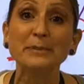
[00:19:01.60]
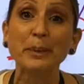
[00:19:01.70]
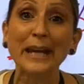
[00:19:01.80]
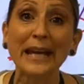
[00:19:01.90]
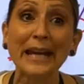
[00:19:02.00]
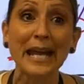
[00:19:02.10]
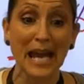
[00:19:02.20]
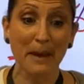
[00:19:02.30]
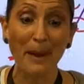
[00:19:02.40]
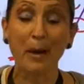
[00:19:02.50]
P
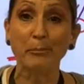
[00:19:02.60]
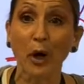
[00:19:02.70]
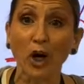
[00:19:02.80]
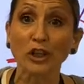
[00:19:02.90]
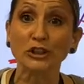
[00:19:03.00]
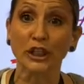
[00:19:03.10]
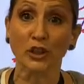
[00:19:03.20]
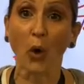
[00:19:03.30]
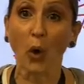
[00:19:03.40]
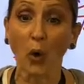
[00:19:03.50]
about parts and
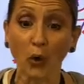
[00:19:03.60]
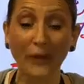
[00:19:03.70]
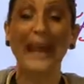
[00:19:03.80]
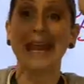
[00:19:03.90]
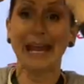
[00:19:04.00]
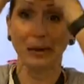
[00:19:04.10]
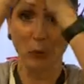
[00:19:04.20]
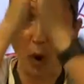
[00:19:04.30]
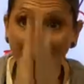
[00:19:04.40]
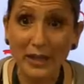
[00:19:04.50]
wholes and
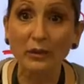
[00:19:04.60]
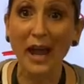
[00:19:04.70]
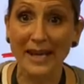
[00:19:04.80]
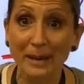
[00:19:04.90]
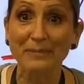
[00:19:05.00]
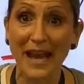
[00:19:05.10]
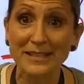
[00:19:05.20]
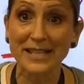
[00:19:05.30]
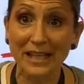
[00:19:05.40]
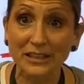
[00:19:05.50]
why you line up that
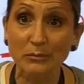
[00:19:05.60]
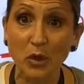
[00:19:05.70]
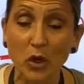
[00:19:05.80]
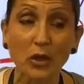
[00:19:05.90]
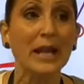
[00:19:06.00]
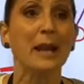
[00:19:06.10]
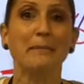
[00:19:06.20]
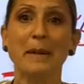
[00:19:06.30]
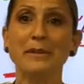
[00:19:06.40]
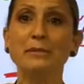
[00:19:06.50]
decimal.
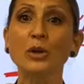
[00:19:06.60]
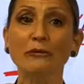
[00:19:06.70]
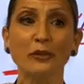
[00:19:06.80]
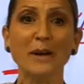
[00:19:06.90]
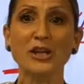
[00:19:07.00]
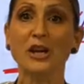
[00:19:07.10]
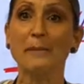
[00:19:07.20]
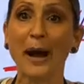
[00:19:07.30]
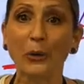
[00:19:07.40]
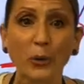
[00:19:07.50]
Maybe some new information
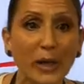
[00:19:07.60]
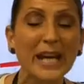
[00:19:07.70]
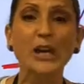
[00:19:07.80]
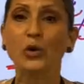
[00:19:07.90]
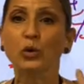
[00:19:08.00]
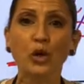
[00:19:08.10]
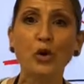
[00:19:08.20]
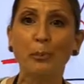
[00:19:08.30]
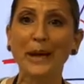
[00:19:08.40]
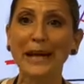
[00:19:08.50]
about
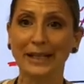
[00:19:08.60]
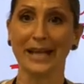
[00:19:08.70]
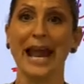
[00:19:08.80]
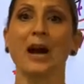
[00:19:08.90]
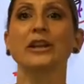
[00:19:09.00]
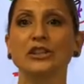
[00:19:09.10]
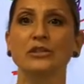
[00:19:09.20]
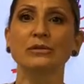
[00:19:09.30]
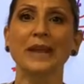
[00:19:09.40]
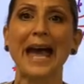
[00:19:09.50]
regrouping and how to
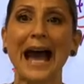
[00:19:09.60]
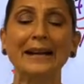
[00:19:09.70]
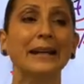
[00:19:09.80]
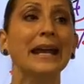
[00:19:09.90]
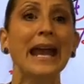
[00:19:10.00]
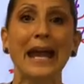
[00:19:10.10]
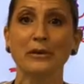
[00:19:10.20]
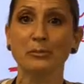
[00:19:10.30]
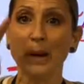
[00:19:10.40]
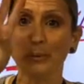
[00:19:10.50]
do that. And
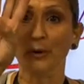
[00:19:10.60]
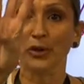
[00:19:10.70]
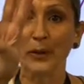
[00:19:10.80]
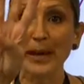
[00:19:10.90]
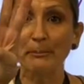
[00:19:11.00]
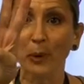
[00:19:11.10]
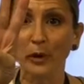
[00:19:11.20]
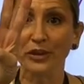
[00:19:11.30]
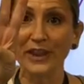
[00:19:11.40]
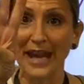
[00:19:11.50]
remember, 3
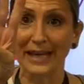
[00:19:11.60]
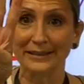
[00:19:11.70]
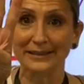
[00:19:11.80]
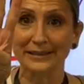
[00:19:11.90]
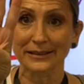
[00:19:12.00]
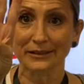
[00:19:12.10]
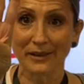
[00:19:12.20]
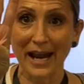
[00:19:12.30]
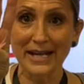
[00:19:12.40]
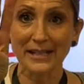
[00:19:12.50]
important things,
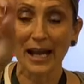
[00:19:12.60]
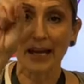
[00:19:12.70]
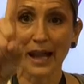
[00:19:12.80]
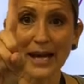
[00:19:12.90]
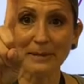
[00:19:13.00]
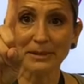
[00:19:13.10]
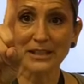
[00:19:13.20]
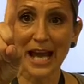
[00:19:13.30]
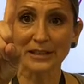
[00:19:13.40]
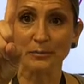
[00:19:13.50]
right? Line up the
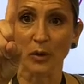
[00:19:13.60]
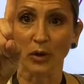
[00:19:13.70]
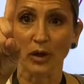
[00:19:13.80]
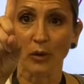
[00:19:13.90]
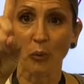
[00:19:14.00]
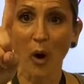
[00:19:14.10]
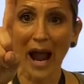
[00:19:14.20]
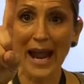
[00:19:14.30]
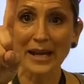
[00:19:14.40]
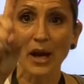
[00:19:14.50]
decimal.
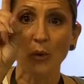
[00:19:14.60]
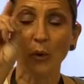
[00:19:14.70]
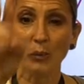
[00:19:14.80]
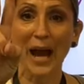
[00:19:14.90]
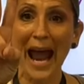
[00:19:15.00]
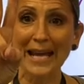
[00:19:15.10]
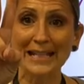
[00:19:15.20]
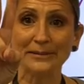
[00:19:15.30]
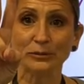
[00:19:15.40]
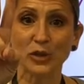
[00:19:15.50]
Why? When we're adding
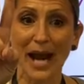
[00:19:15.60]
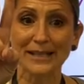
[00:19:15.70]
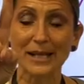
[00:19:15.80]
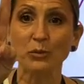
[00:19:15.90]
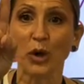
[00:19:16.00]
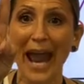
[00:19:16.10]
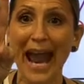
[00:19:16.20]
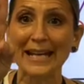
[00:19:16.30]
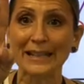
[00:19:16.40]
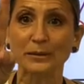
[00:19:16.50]
and
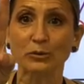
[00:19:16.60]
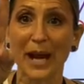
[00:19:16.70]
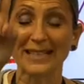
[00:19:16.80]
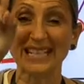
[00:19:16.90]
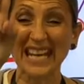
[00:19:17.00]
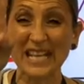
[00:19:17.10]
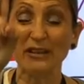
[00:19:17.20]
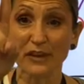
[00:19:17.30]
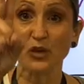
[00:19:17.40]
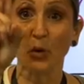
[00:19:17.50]
subtracting
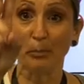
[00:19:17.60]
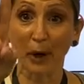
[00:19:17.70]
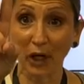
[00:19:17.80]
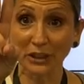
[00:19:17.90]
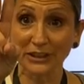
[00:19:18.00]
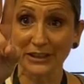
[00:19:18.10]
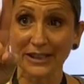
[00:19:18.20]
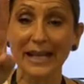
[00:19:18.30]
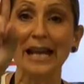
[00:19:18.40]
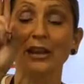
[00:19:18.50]
individual parts.
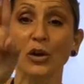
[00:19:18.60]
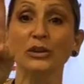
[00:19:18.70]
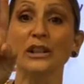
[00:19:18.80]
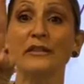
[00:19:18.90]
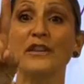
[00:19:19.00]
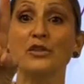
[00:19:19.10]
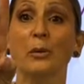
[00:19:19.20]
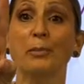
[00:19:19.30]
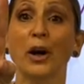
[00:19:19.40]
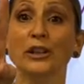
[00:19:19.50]
And those individual
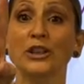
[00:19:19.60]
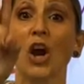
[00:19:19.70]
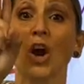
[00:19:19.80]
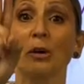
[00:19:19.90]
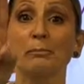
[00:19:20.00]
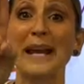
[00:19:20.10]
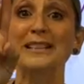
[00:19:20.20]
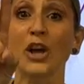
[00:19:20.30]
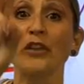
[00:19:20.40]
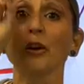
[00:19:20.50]
parts are based
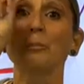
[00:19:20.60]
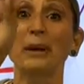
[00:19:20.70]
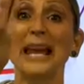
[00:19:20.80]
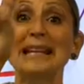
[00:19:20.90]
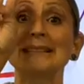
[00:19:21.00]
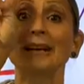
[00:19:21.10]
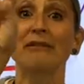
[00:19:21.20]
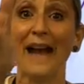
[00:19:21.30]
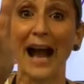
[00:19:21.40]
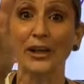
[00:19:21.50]
on their place
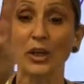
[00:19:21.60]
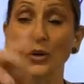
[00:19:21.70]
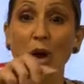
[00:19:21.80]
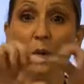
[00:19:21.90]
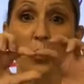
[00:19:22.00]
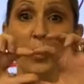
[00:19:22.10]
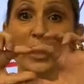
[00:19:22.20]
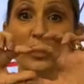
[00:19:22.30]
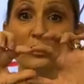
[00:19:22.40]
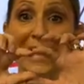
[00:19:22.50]
value when we
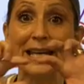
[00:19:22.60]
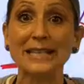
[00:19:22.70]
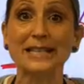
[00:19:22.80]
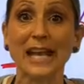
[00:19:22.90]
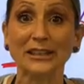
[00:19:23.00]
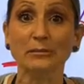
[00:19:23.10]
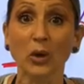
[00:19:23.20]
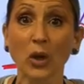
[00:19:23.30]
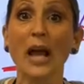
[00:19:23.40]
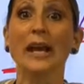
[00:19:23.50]
use a
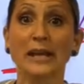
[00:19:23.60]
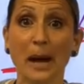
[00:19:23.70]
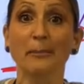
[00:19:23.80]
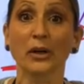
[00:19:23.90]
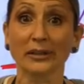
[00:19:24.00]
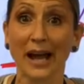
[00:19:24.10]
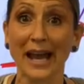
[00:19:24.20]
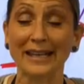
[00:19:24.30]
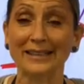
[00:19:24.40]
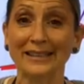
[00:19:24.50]
decimal number
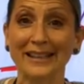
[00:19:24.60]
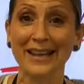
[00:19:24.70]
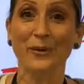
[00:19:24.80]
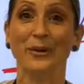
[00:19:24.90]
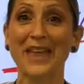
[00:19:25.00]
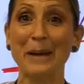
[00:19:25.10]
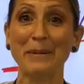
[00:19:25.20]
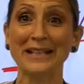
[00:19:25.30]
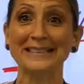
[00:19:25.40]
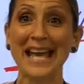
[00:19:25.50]
line. With that
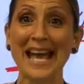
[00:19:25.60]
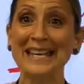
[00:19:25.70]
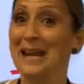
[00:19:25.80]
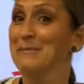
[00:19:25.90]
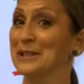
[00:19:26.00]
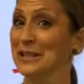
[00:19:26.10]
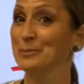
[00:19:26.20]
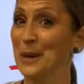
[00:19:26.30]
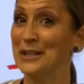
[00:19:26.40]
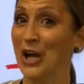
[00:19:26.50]
being said, Mrs.
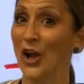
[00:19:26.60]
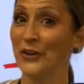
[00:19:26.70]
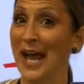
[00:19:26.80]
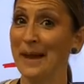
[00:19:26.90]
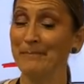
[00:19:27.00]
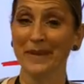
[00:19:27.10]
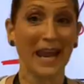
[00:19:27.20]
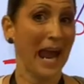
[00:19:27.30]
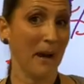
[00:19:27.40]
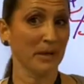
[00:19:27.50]
P's all done.
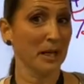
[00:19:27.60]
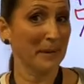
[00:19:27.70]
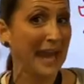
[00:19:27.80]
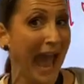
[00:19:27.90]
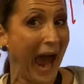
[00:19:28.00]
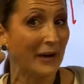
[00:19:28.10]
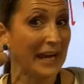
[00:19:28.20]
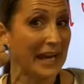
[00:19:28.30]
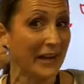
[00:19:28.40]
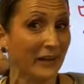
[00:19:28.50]
I'm going to be out of
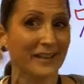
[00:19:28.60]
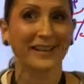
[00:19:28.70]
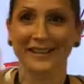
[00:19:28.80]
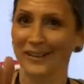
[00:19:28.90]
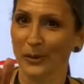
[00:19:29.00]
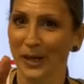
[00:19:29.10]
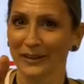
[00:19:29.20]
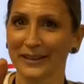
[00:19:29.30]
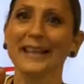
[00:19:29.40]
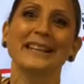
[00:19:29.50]
here,
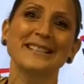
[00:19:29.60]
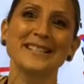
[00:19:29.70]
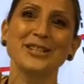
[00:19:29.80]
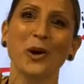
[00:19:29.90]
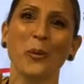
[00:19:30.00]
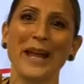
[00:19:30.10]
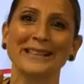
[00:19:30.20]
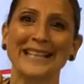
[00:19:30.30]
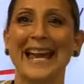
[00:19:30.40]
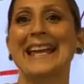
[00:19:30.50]
well, at least until
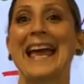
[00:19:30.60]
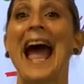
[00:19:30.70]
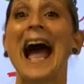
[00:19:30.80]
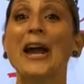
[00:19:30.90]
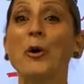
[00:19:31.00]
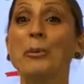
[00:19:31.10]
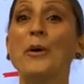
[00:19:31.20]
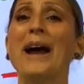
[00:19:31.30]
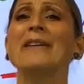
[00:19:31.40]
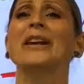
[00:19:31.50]
Wednesday. I hope you
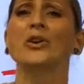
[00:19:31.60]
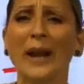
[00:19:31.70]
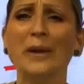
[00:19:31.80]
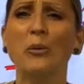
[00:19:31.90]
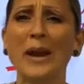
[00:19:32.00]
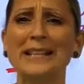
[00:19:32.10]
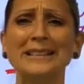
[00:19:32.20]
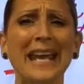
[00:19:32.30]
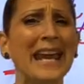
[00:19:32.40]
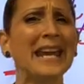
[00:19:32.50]
have a great
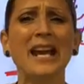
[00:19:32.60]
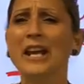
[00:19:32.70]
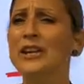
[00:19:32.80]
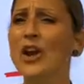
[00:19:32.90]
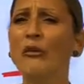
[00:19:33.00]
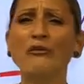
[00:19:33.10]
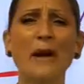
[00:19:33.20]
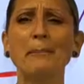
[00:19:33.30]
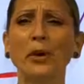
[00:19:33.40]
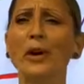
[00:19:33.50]
Wednesday,
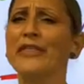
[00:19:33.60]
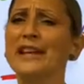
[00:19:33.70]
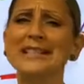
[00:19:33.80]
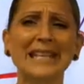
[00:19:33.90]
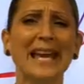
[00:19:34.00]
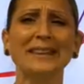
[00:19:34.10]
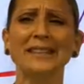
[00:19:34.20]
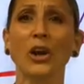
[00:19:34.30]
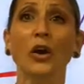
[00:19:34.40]
November the 10th,